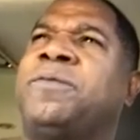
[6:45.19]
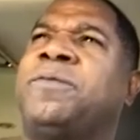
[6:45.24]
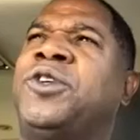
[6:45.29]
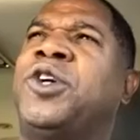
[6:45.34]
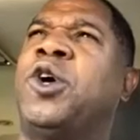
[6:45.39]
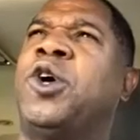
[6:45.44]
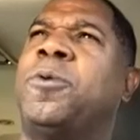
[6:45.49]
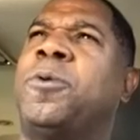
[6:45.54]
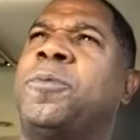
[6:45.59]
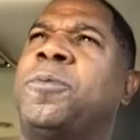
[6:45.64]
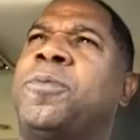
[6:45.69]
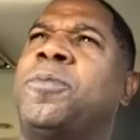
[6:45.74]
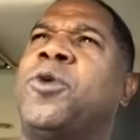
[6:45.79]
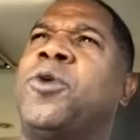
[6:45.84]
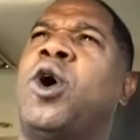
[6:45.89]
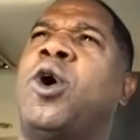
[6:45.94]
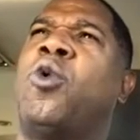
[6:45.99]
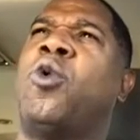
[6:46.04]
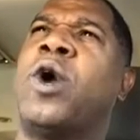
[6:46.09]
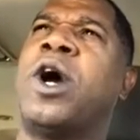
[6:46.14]
you know,
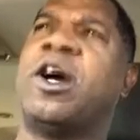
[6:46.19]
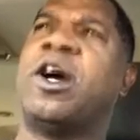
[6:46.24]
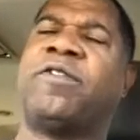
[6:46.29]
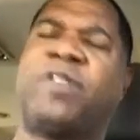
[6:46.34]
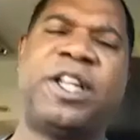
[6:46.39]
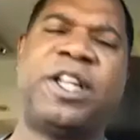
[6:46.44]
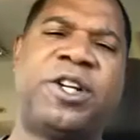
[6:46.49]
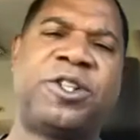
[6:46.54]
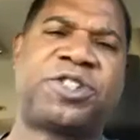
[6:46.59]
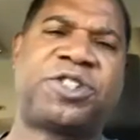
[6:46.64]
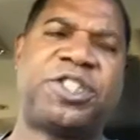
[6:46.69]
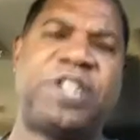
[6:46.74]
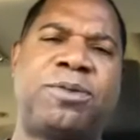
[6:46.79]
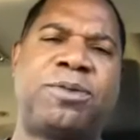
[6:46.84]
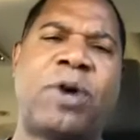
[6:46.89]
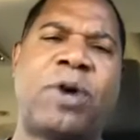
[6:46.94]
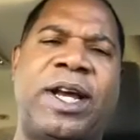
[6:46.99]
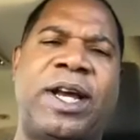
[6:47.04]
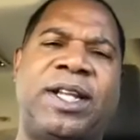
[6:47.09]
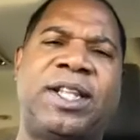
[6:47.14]
more aware of leadership,
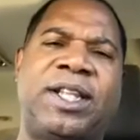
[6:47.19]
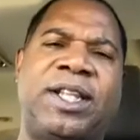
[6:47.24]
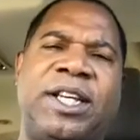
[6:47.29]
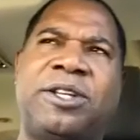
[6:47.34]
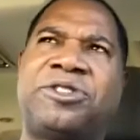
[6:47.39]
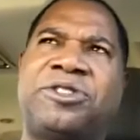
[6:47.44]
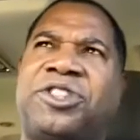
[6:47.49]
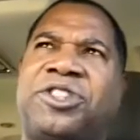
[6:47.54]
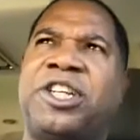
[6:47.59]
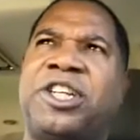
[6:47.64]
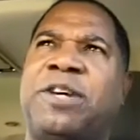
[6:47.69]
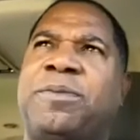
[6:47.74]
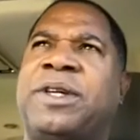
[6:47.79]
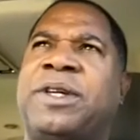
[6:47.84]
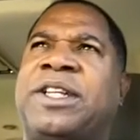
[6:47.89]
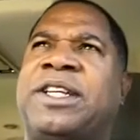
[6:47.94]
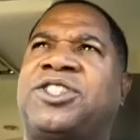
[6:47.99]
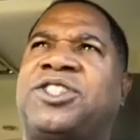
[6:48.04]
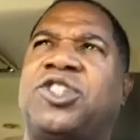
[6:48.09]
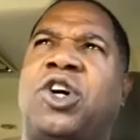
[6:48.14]
great leadership,
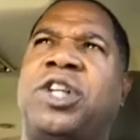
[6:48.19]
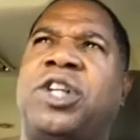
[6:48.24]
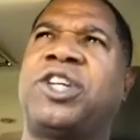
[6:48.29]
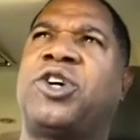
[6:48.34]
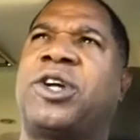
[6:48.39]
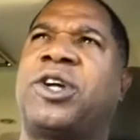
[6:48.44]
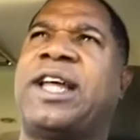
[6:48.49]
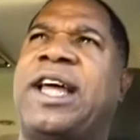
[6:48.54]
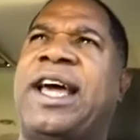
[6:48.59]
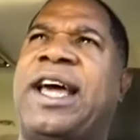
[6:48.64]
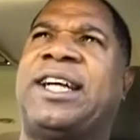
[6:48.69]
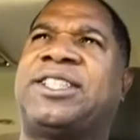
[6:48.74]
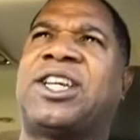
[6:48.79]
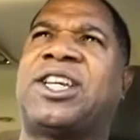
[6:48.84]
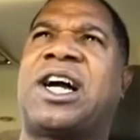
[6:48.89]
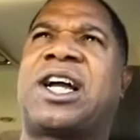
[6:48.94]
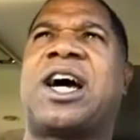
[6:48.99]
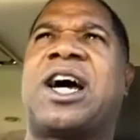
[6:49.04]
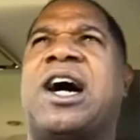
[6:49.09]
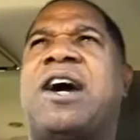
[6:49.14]
and it's only going to enhance
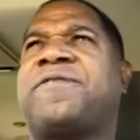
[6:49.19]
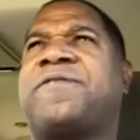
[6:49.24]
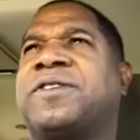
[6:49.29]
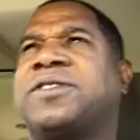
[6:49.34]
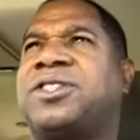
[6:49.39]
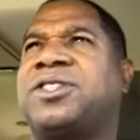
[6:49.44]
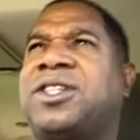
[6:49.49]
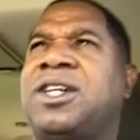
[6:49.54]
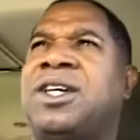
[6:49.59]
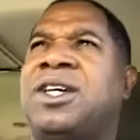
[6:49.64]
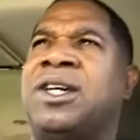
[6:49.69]
our conference